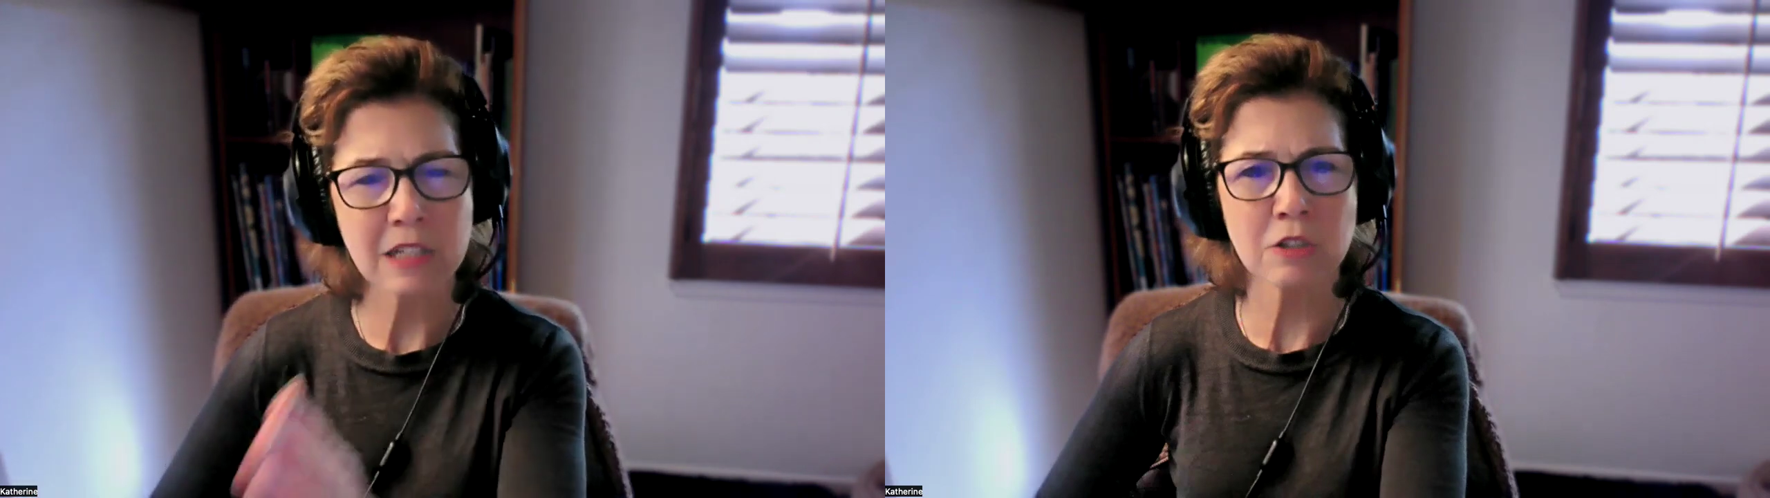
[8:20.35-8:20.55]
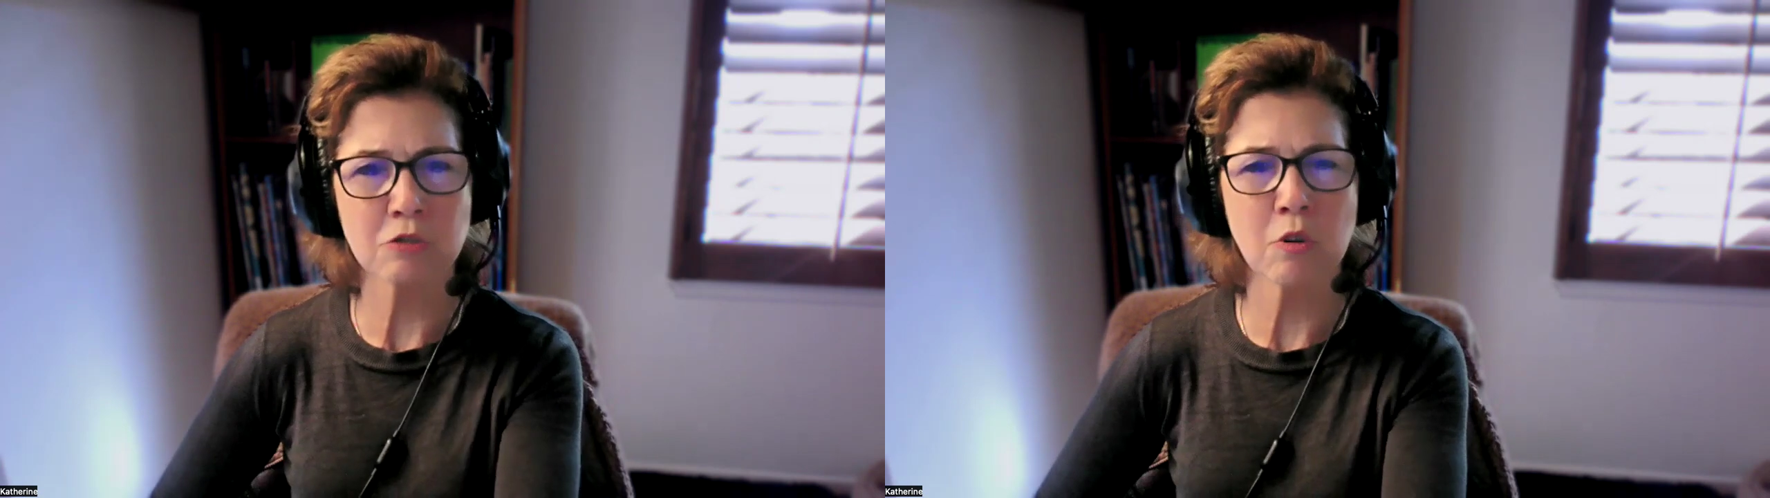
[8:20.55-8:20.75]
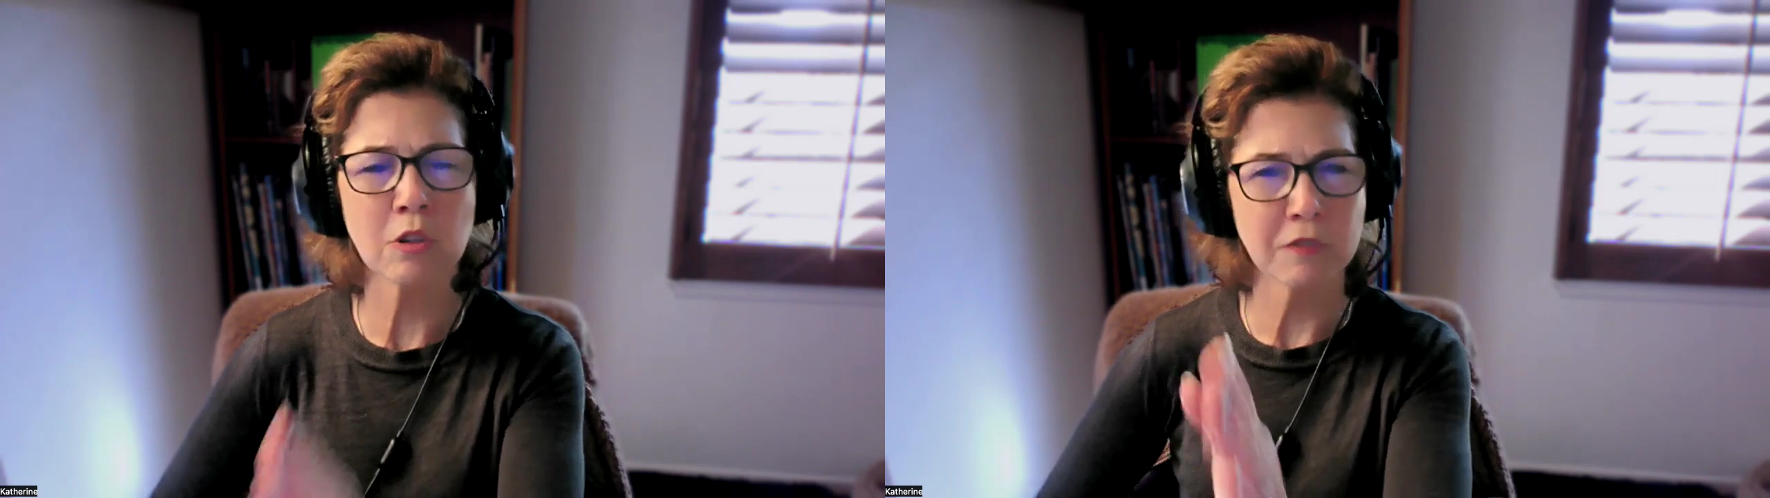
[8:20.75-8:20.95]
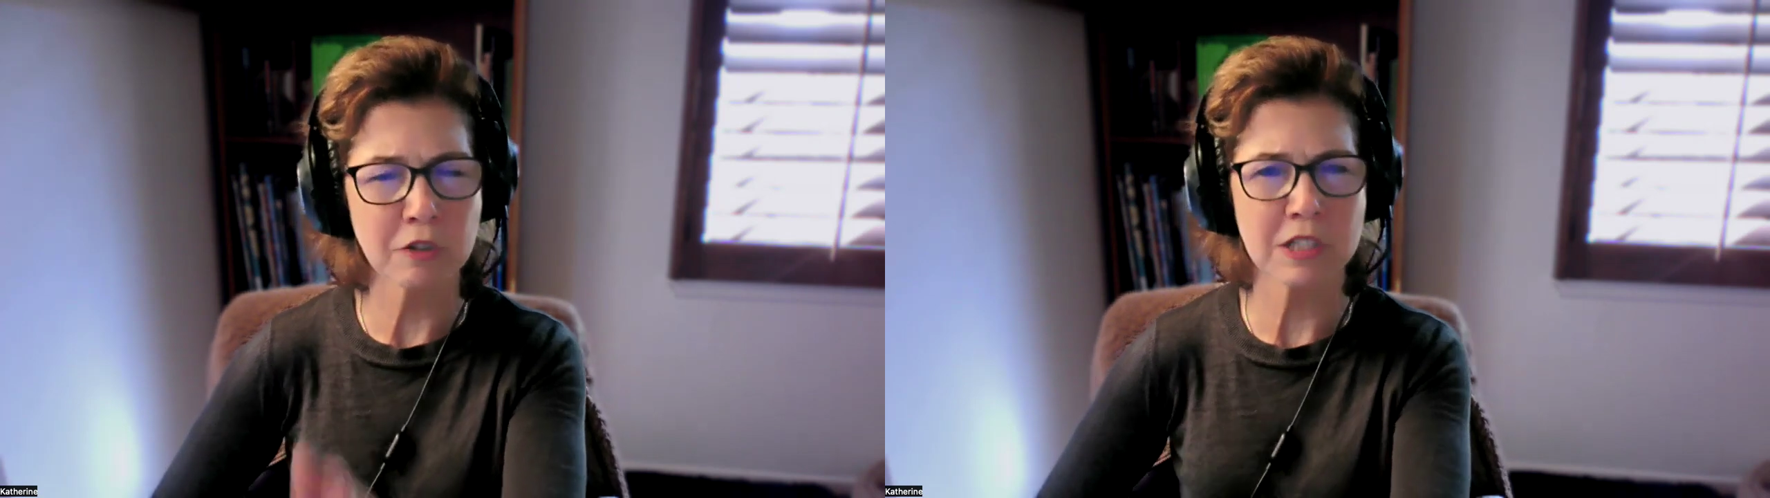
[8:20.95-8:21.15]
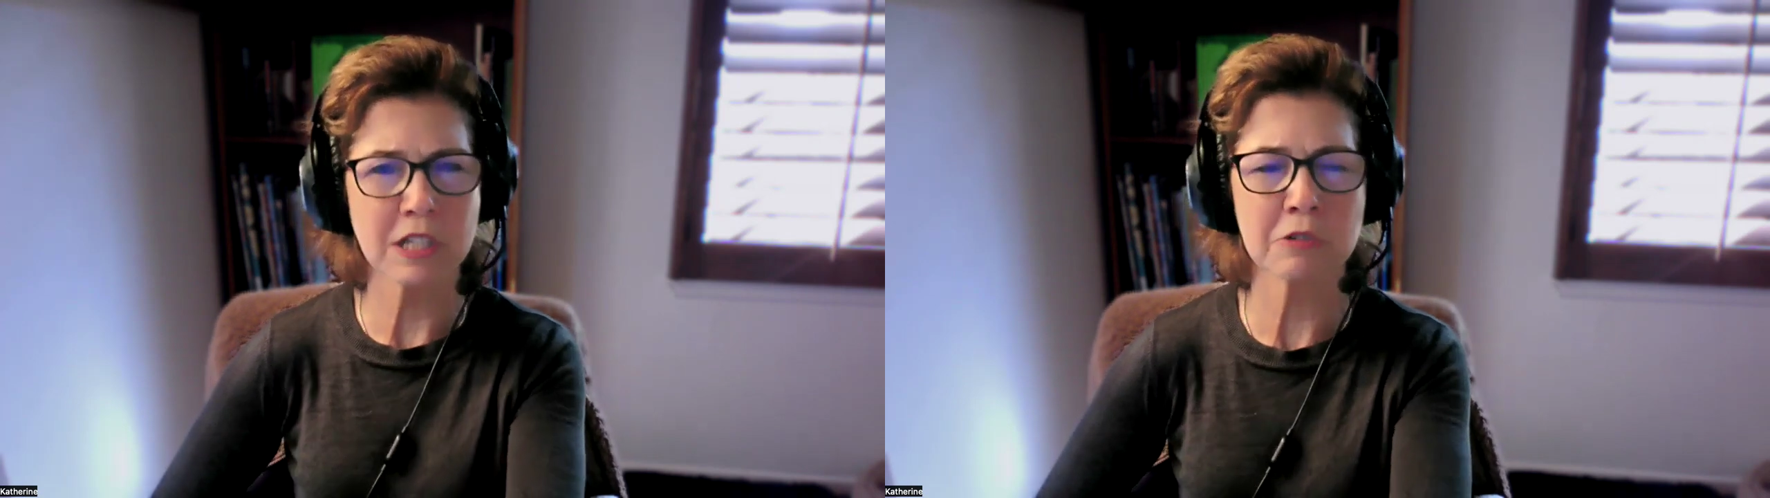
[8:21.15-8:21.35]
control of
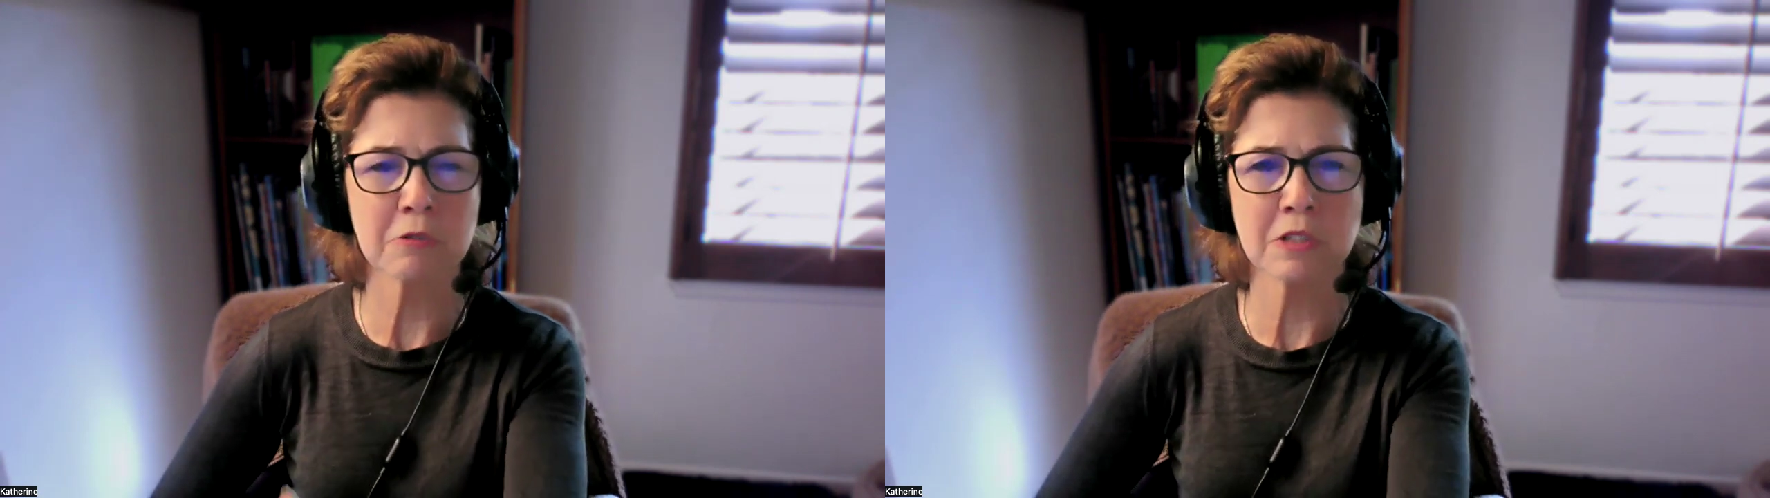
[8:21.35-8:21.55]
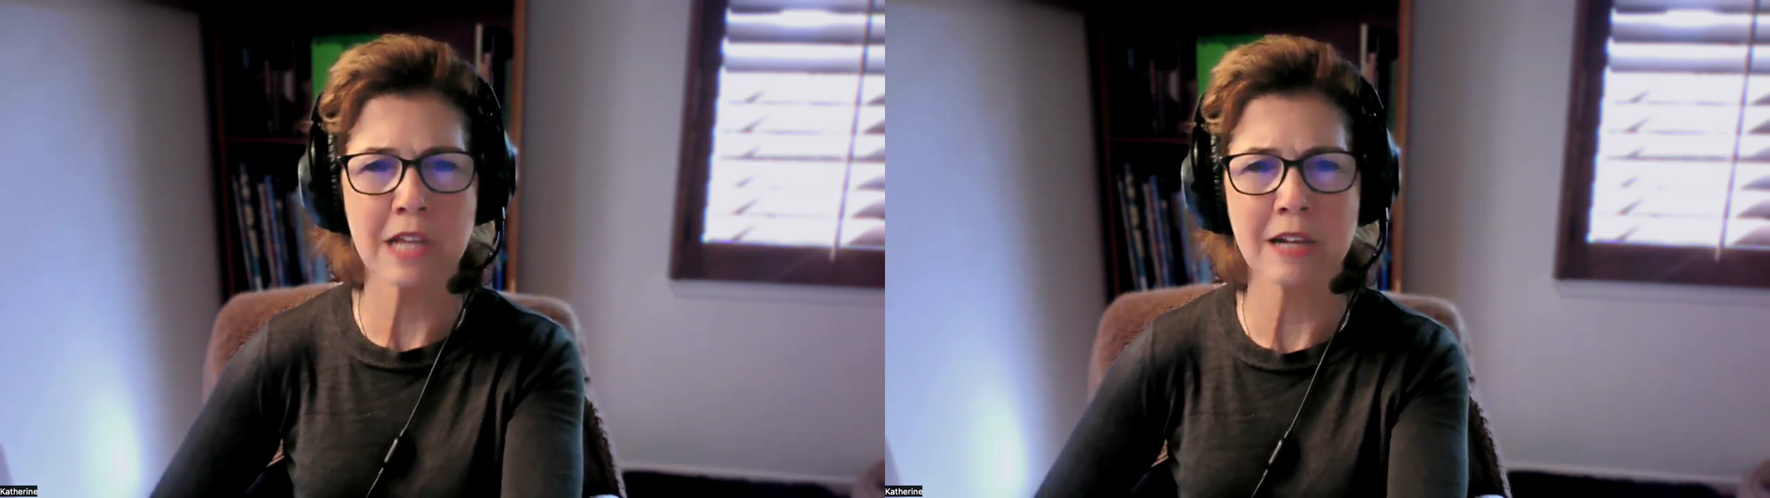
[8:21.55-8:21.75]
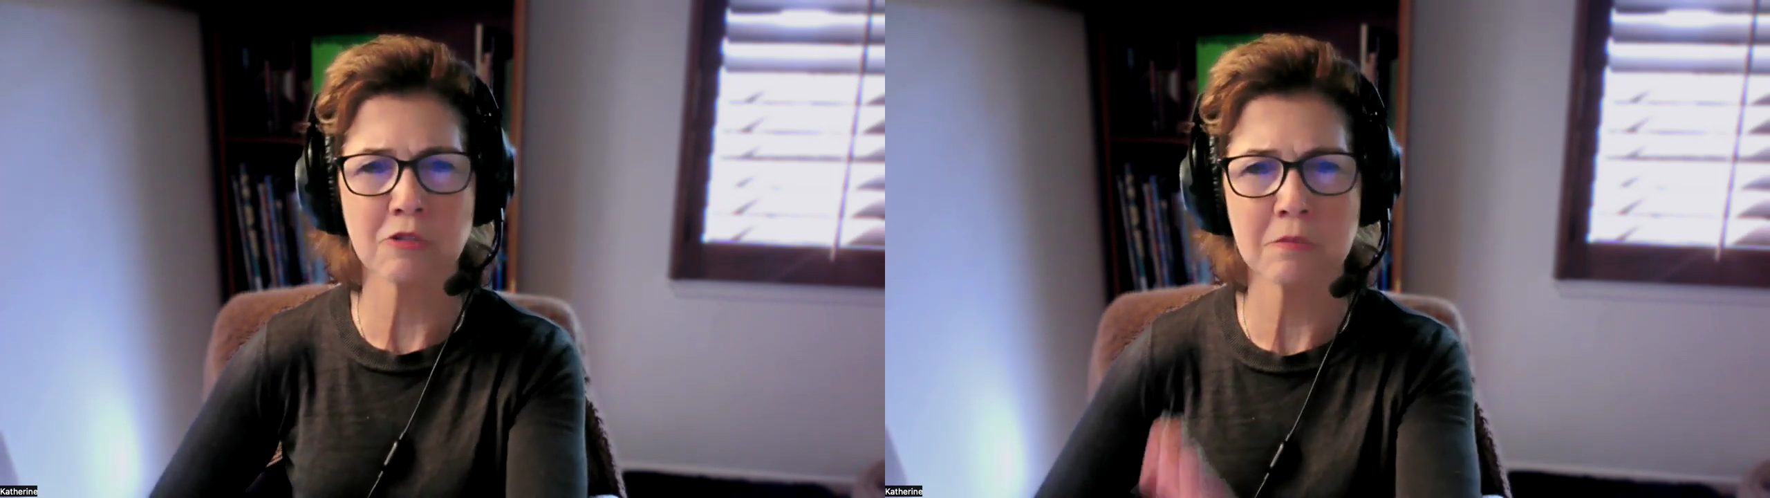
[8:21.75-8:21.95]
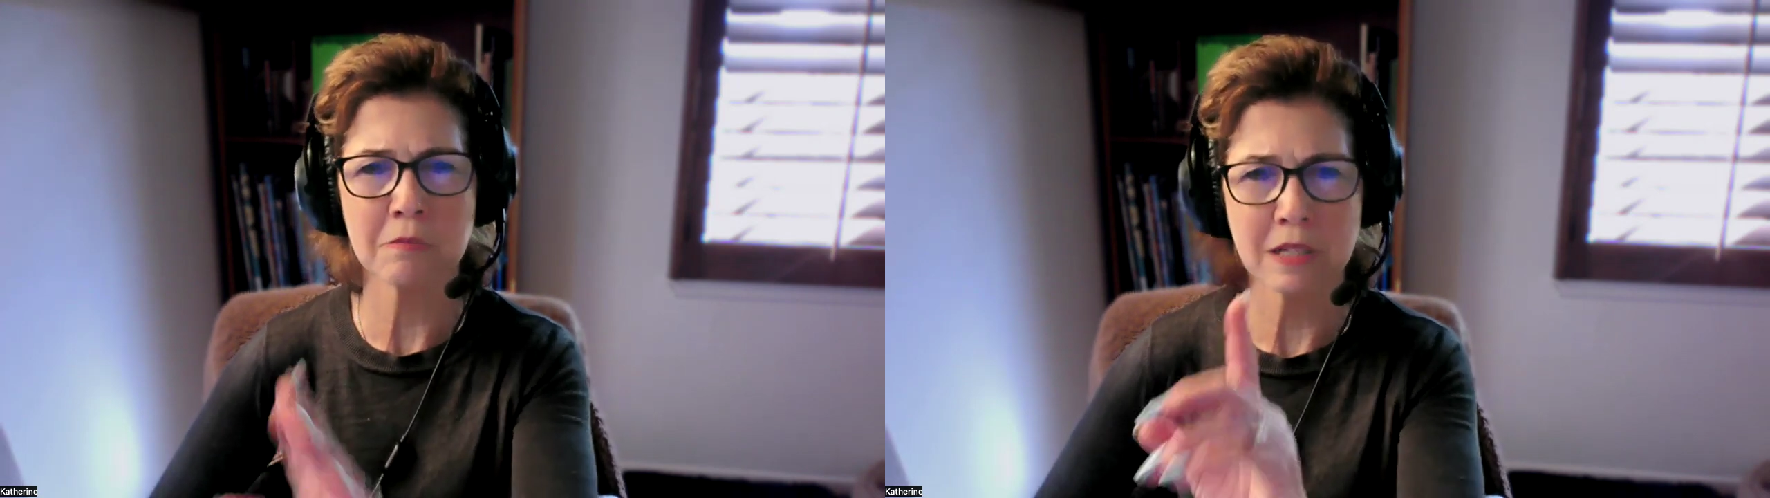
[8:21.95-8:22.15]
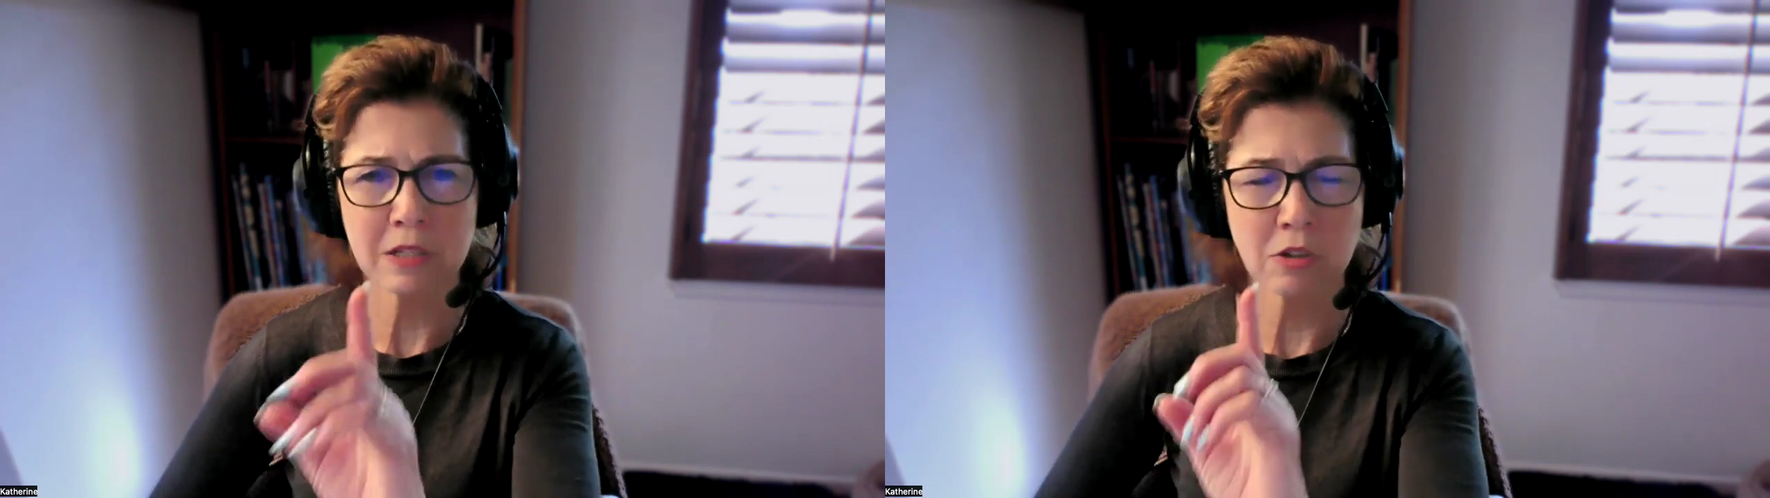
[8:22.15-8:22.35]
your 6-year-old tantrum